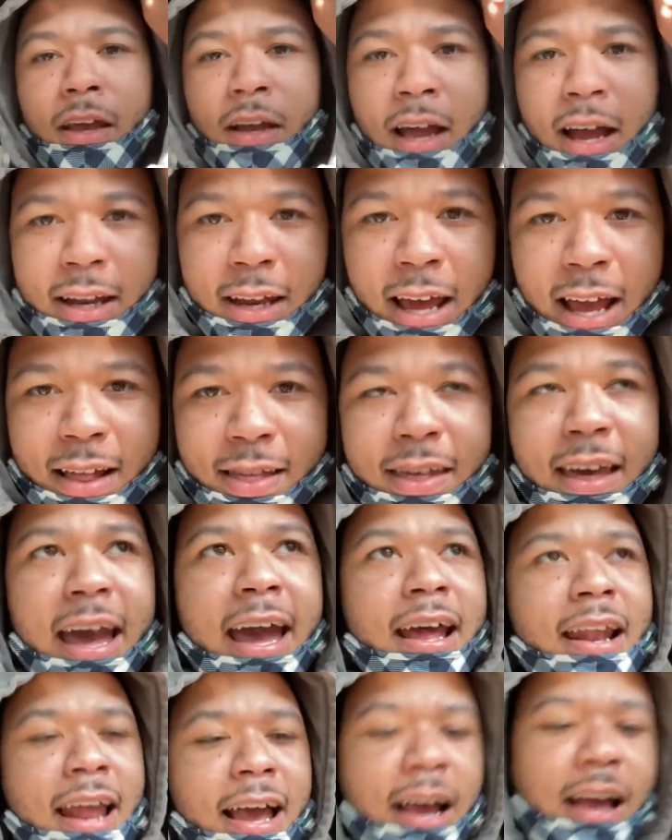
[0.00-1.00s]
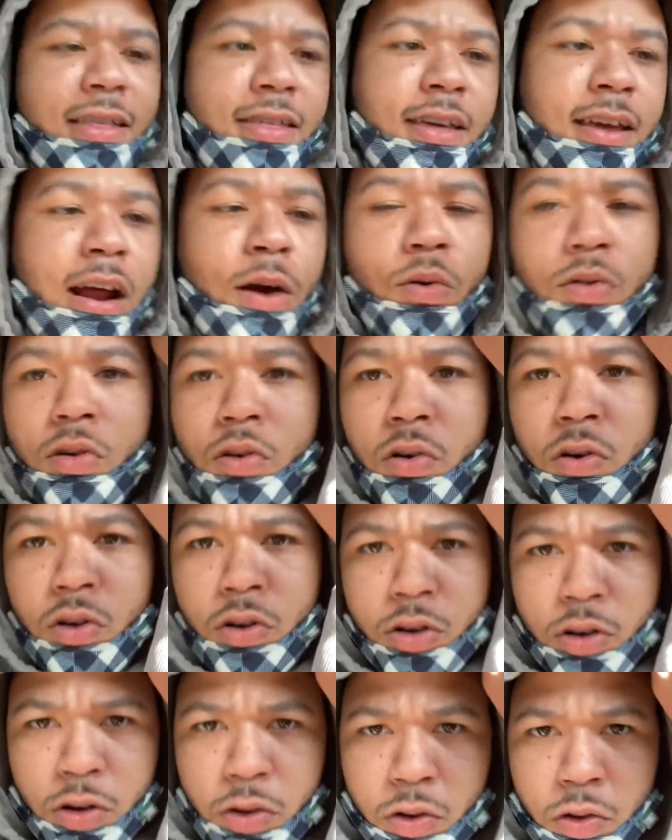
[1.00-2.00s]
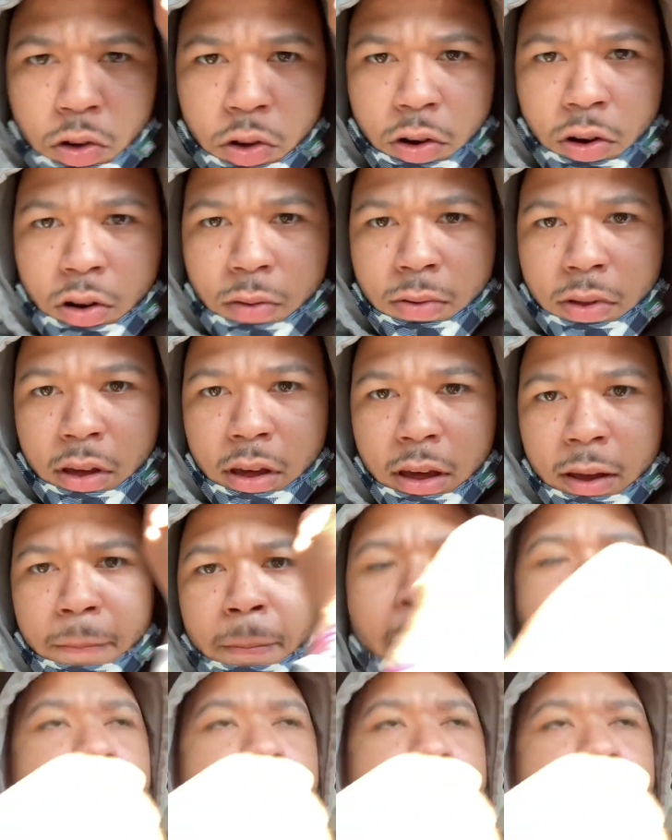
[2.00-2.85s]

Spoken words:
got that tat like I said I was going to do. You know what I'm saying?